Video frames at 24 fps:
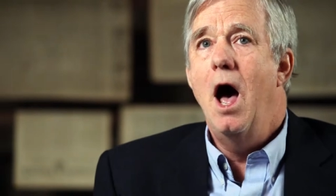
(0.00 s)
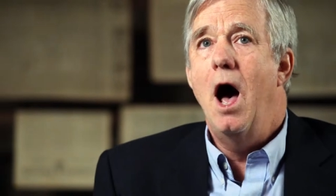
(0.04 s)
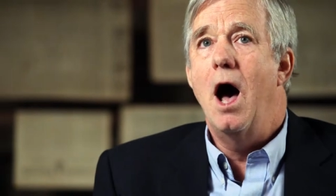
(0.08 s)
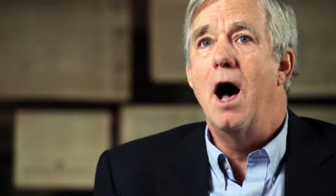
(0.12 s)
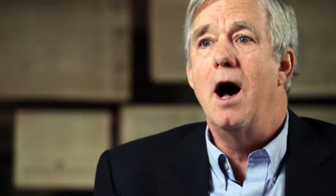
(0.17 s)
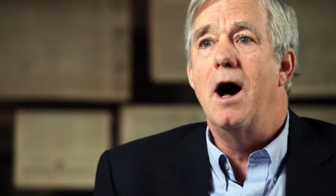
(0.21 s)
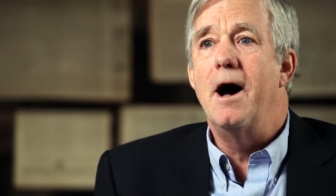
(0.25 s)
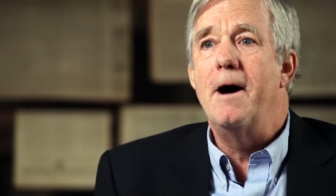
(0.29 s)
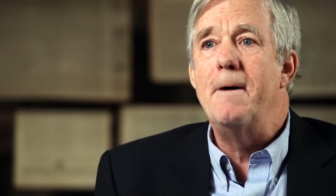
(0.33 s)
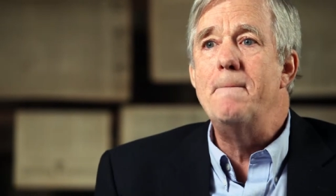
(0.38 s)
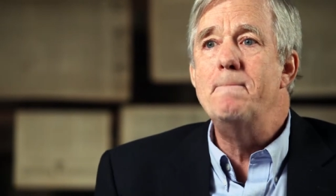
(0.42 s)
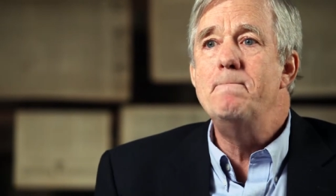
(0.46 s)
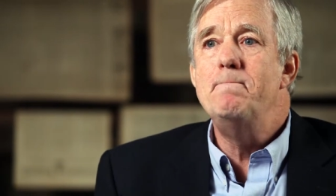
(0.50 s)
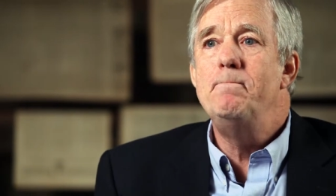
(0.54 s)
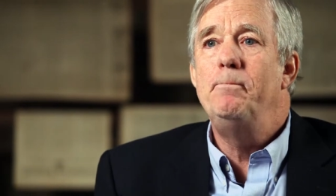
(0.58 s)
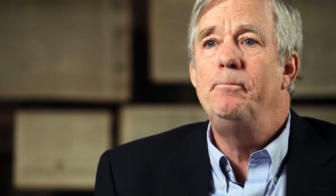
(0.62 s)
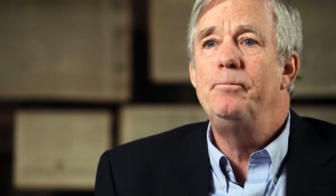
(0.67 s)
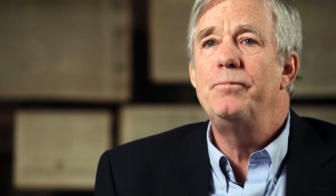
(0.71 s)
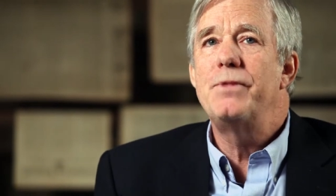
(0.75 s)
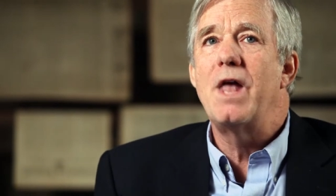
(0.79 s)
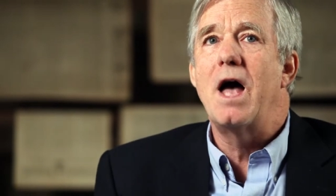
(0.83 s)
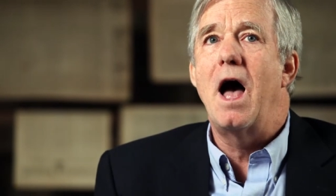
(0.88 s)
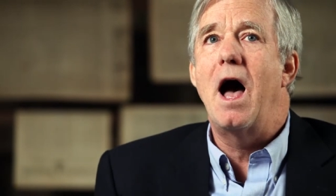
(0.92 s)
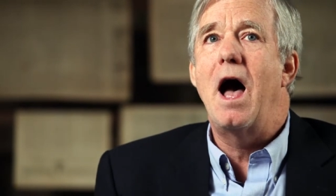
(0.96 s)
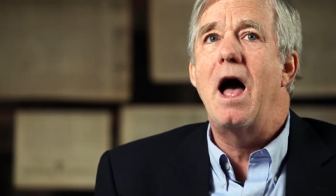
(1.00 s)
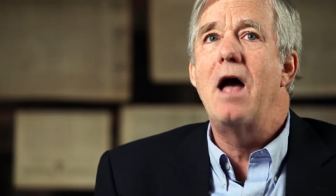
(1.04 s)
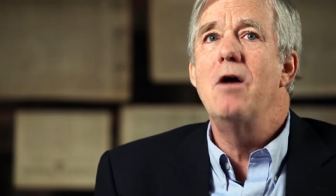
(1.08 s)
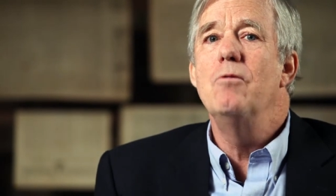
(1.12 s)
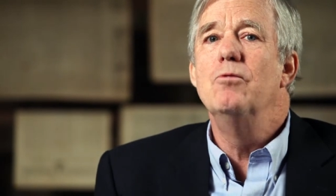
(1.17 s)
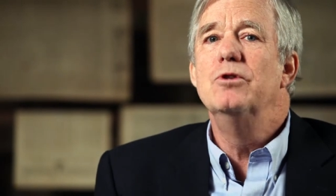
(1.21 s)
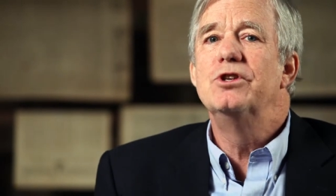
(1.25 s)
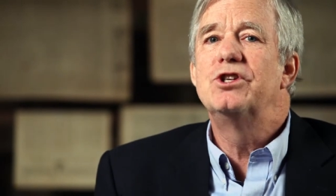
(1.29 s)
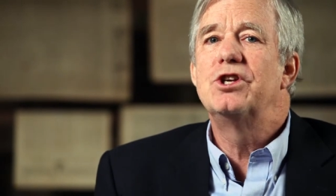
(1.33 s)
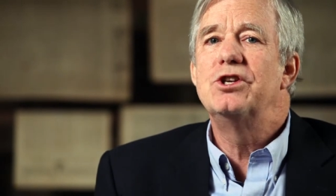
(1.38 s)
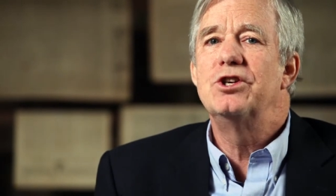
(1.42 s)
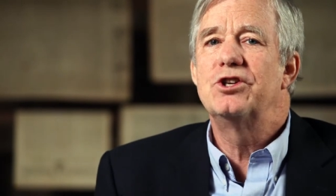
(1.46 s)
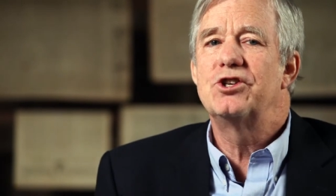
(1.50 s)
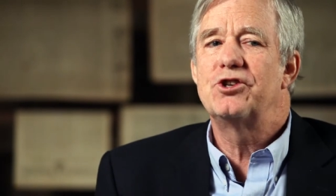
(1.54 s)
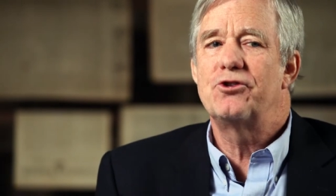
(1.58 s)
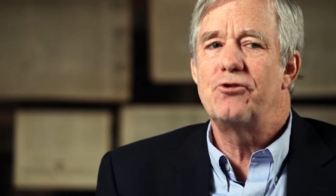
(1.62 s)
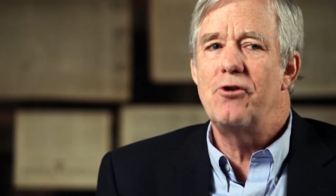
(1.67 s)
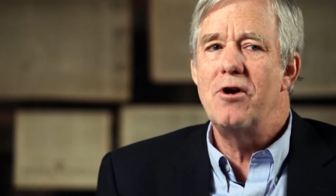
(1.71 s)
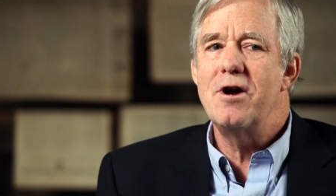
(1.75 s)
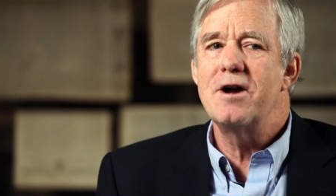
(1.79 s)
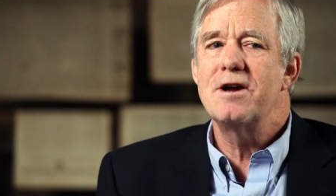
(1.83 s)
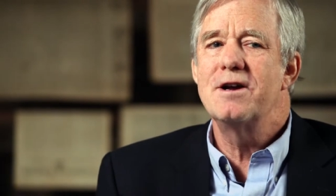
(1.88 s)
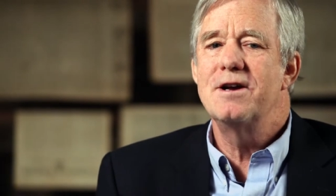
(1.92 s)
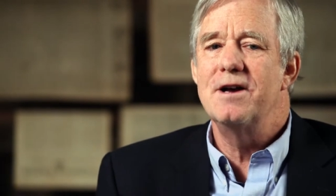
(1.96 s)
Um, I was
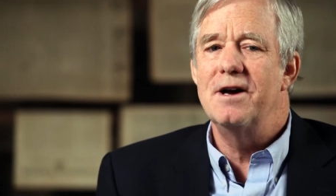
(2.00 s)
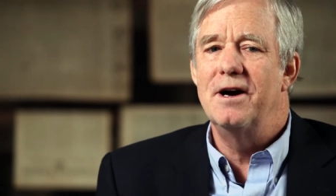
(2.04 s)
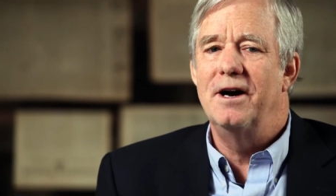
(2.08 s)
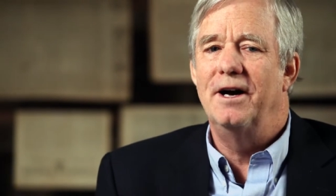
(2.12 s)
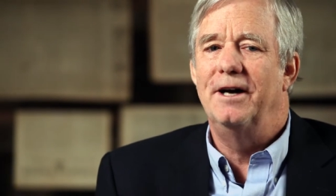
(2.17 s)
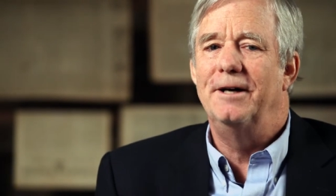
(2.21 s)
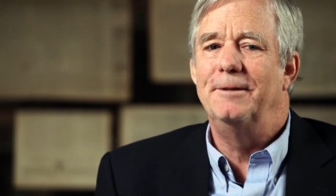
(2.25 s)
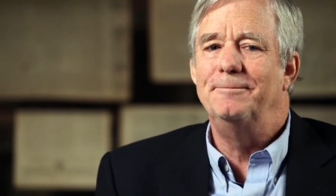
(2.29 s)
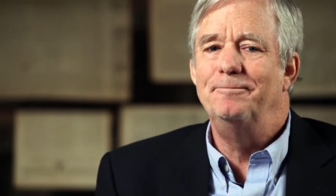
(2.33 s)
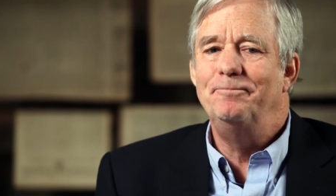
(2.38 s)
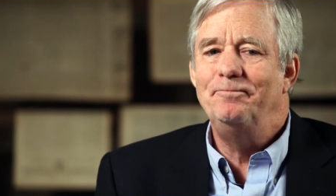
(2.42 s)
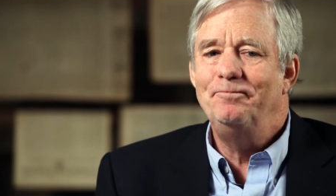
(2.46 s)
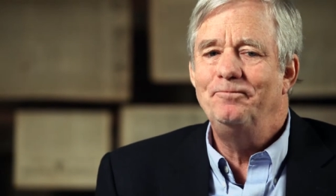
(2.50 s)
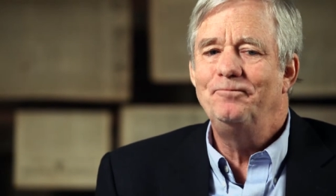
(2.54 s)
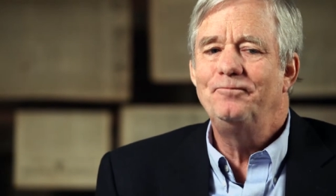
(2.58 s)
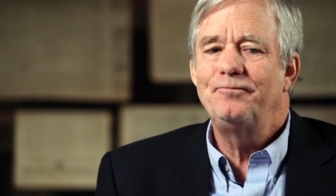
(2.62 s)
struck um,